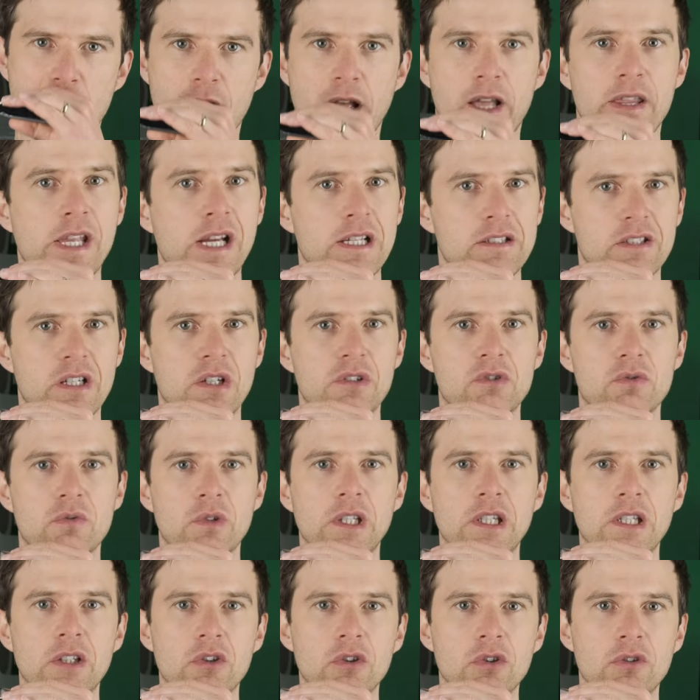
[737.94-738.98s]
And that sounds
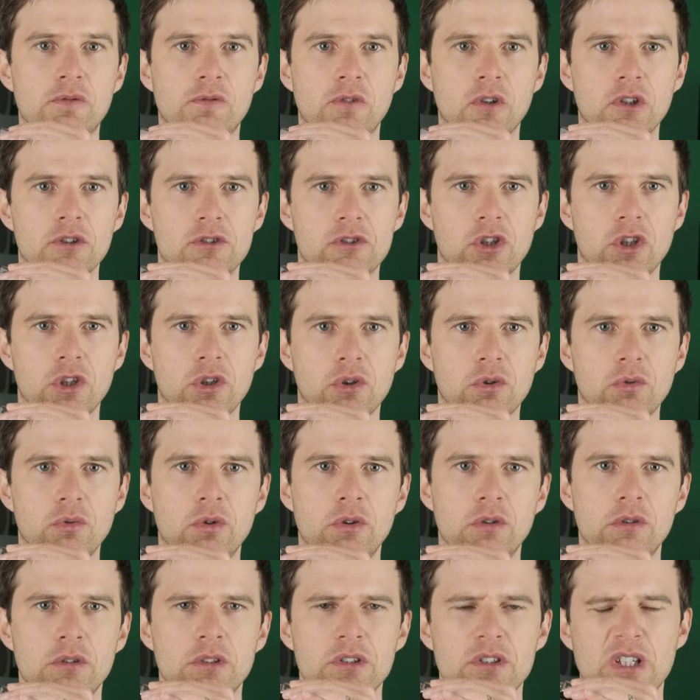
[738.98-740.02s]
really good for the two.
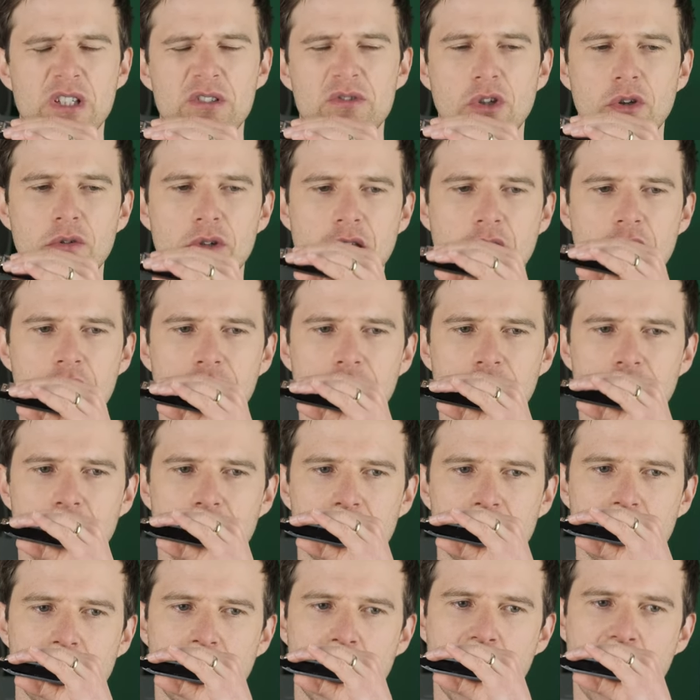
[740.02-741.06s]
That sounds okay for the
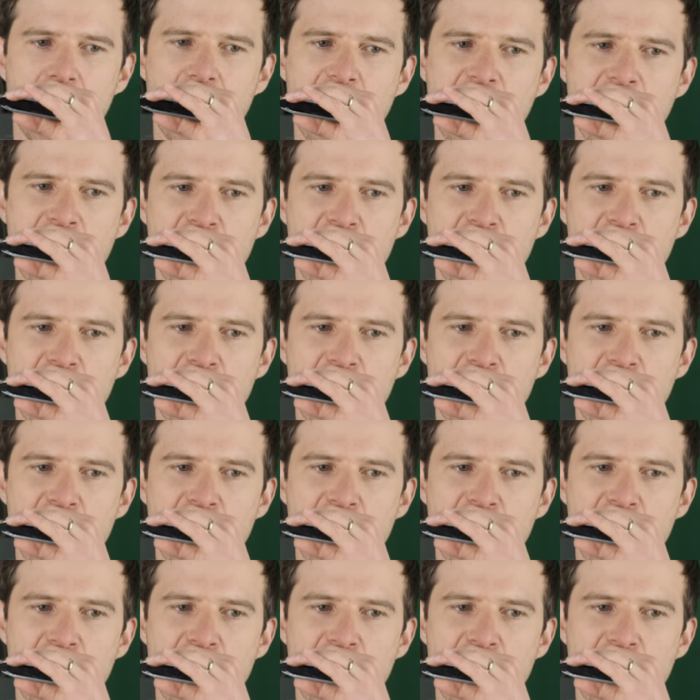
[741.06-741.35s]
three.